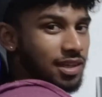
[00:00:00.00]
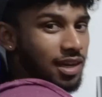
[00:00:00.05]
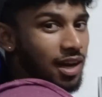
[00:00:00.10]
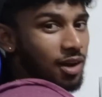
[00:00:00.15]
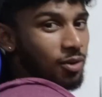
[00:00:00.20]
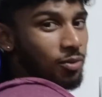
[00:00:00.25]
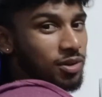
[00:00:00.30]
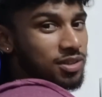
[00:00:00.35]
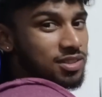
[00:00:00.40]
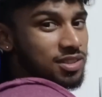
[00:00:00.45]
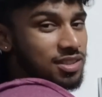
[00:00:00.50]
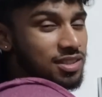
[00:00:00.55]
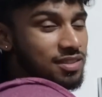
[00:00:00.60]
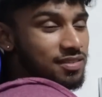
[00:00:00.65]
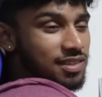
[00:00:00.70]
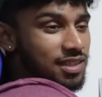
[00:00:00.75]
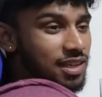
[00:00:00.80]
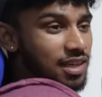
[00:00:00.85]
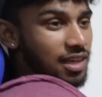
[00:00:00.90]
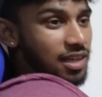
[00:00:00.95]
I watch
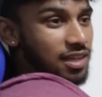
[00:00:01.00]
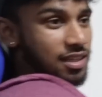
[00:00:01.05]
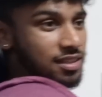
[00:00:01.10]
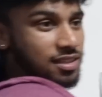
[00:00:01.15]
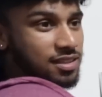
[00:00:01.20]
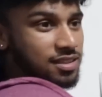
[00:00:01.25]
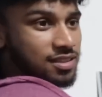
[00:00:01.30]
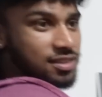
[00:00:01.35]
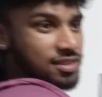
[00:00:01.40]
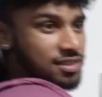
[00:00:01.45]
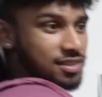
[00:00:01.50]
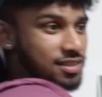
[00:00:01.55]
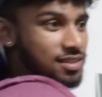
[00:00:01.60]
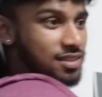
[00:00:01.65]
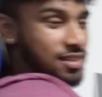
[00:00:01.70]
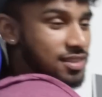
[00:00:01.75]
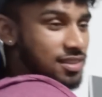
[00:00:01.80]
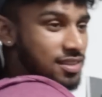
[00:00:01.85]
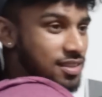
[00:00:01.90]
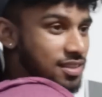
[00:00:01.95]
Steven Duran.
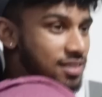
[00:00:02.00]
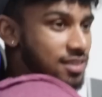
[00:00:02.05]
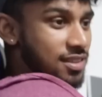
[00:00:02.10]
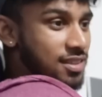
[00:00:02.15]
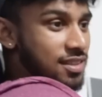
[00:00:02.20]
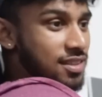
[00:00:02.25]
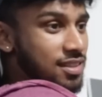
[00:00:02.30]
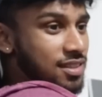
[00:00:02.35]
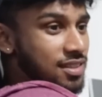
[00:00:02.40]
On a